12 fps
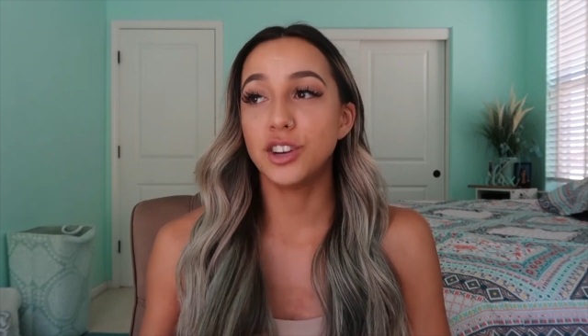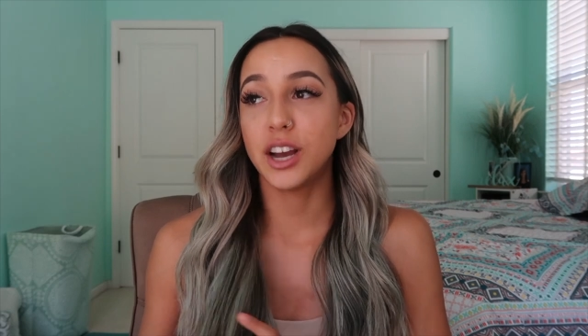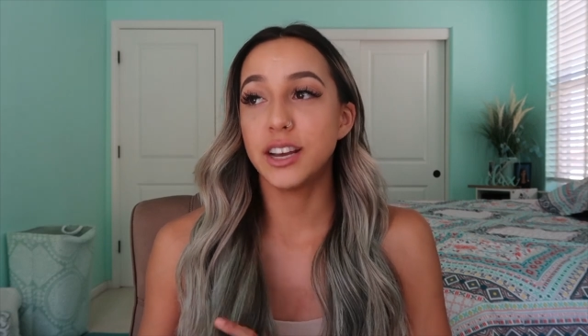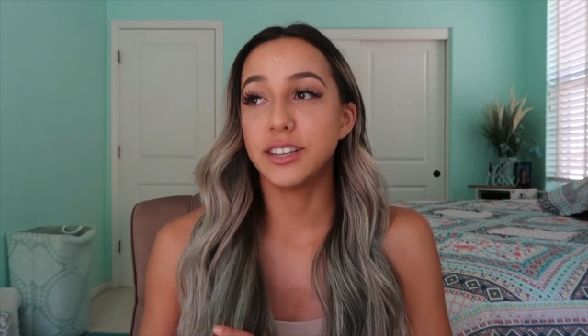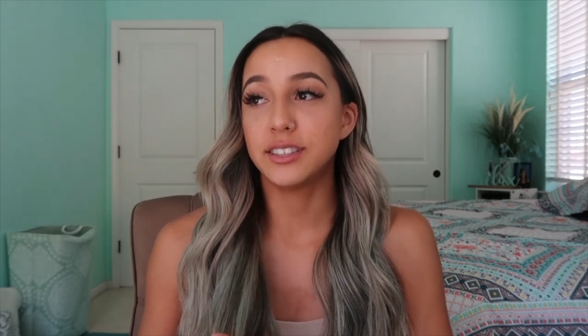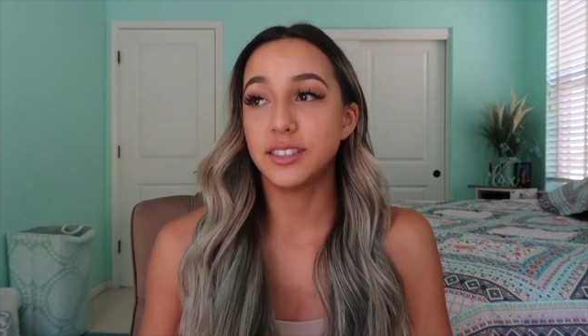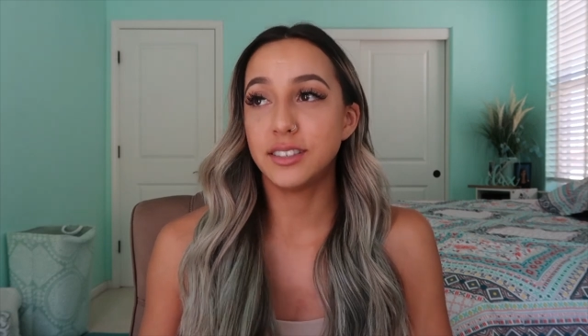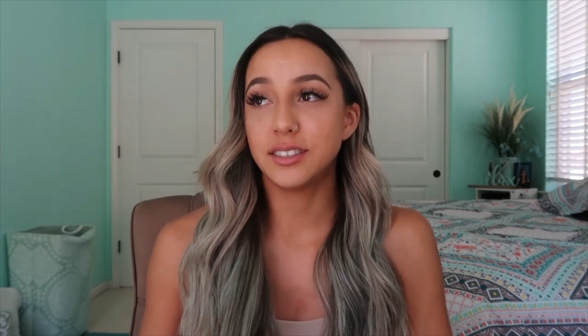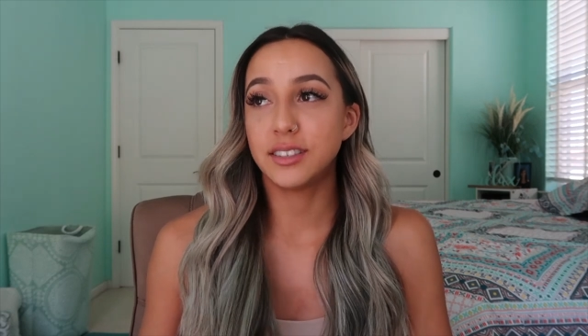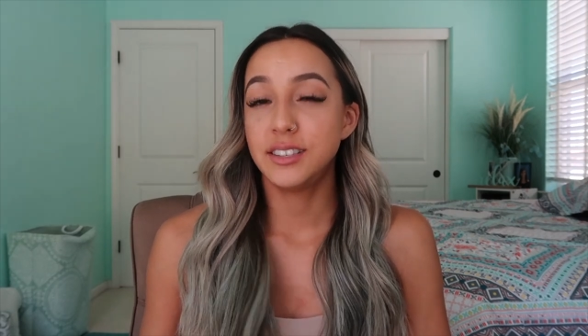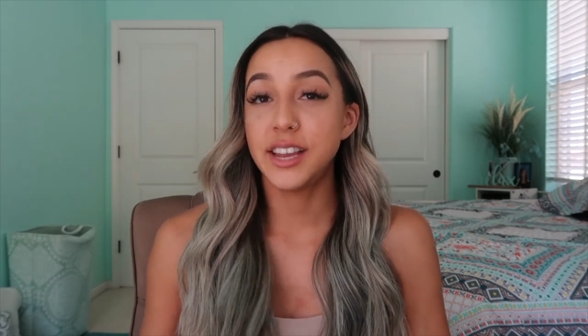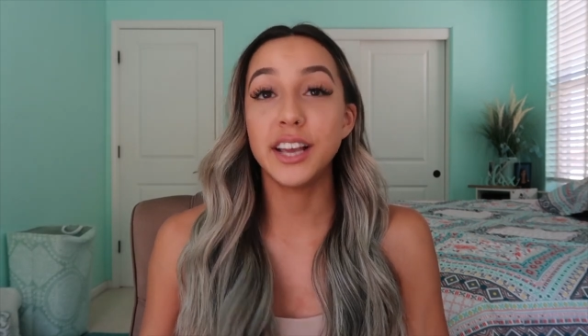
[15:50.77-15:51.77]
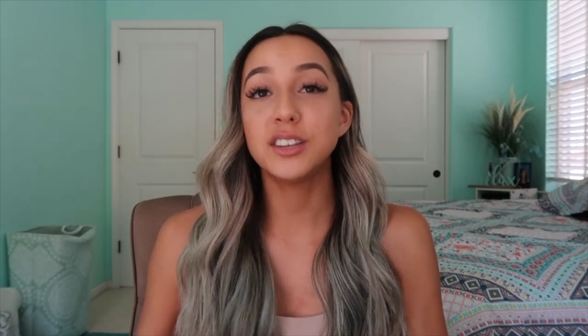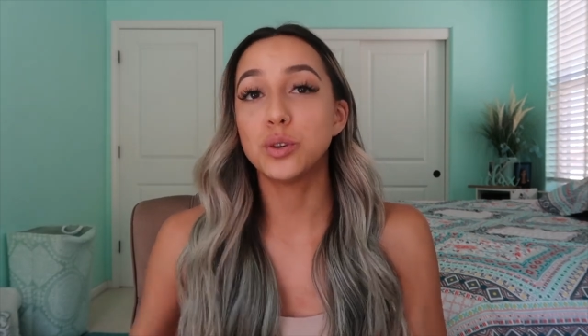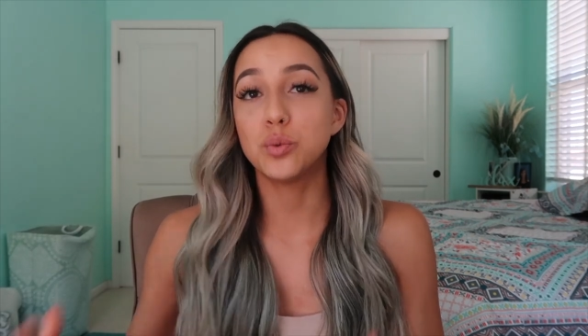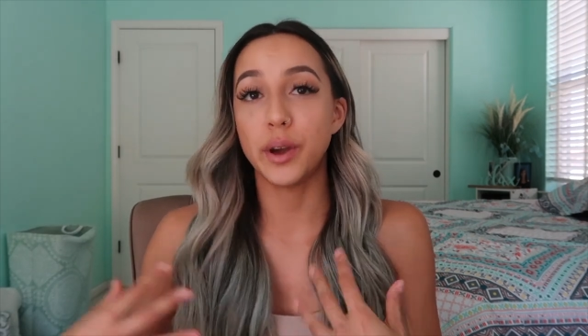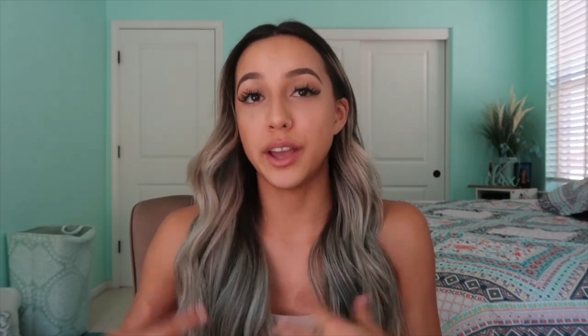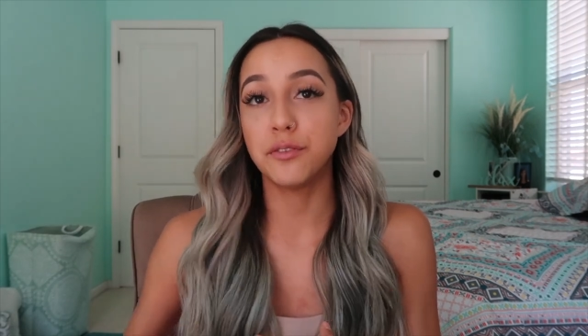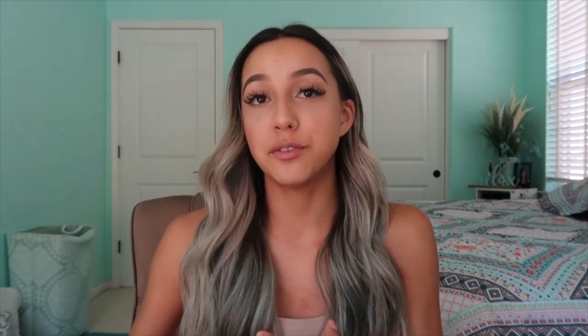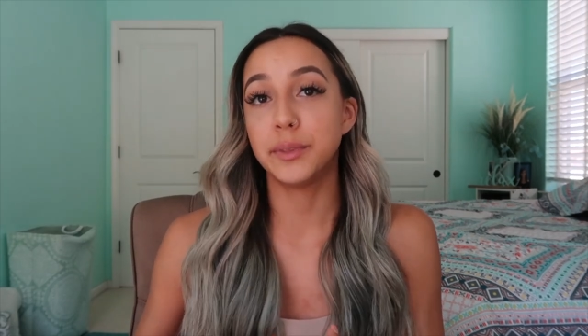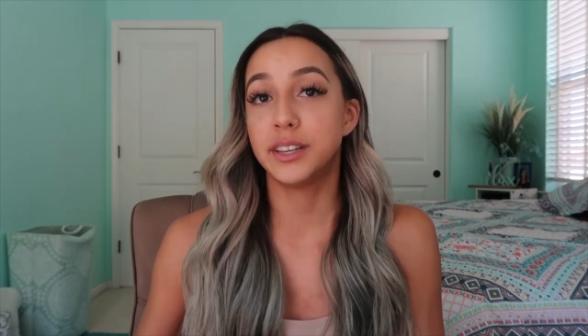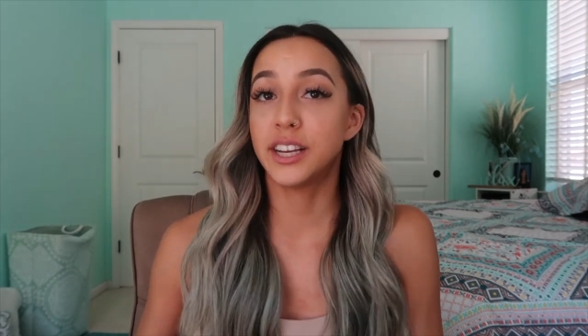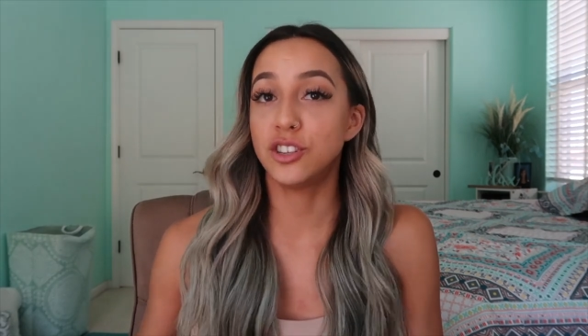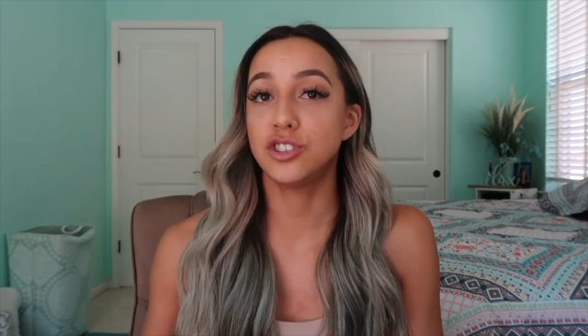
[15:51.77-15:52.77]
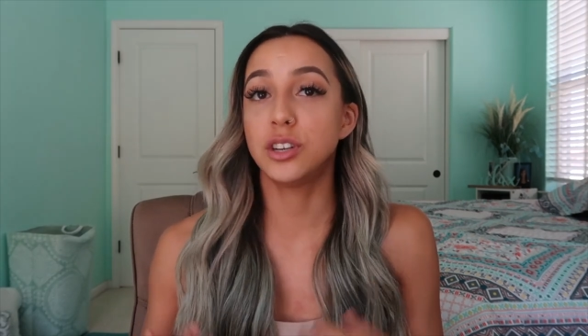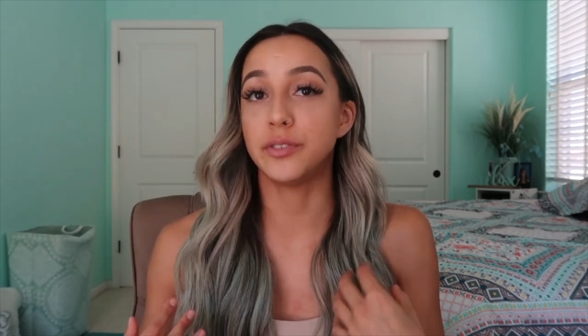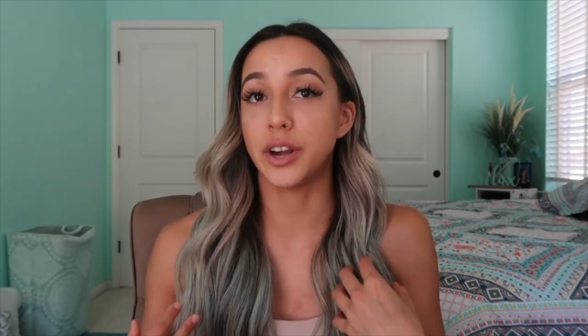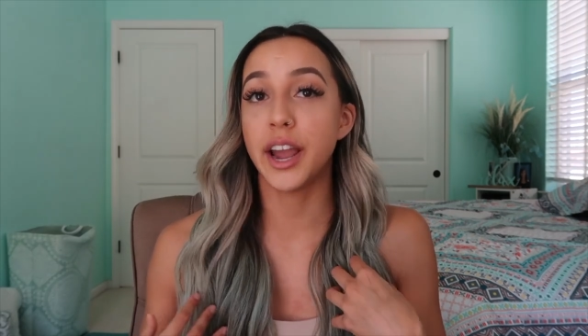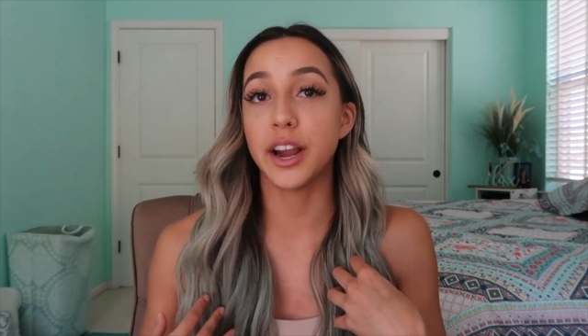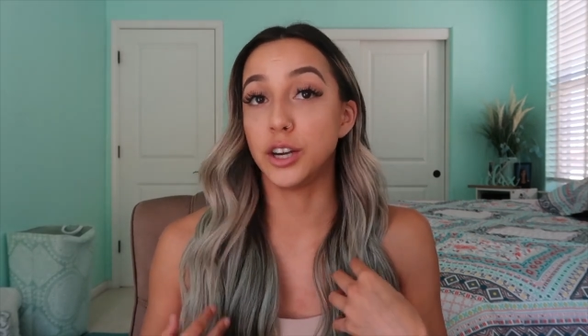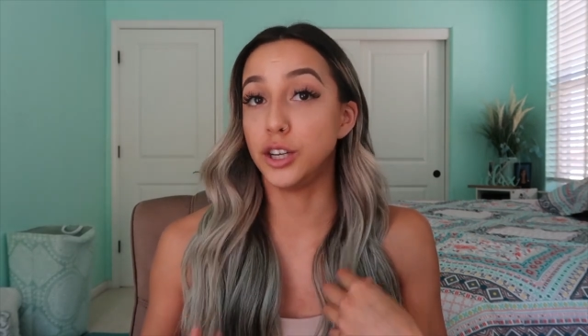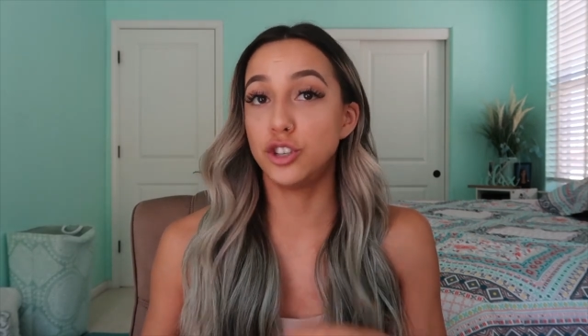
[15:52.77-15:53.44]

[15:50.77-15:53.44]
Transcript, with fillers: just takes away from the attention of your hair.